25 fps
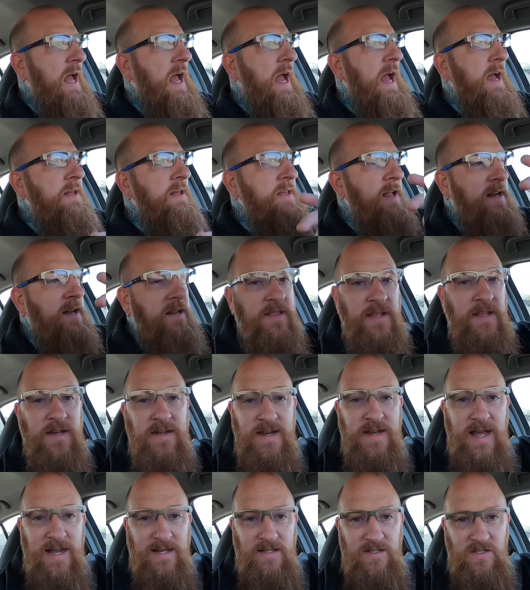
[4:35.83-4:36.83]
And then in the
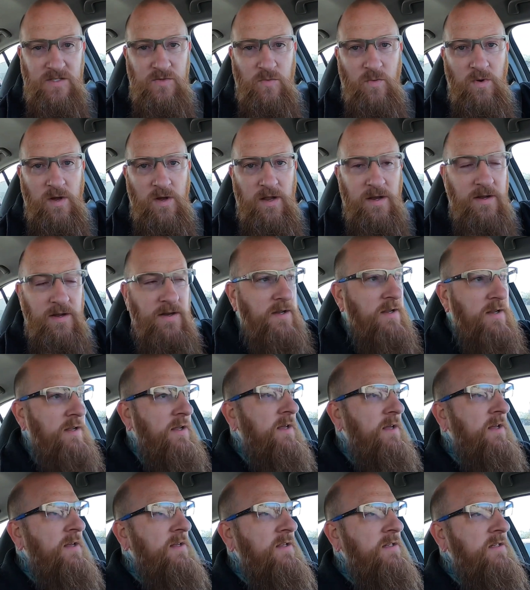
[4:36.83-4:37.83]
next one,
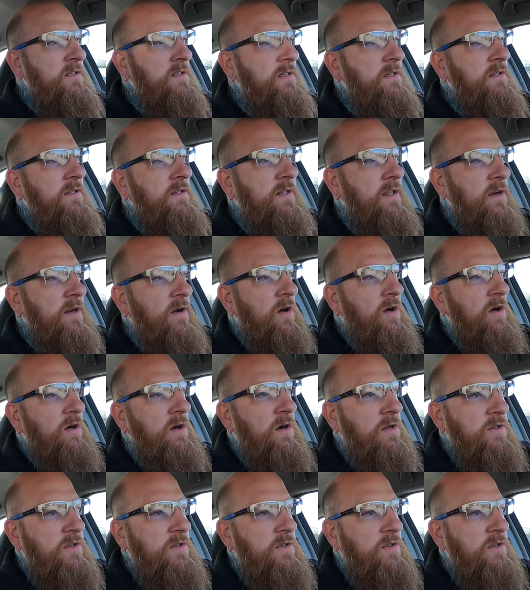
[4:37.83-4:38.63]
that our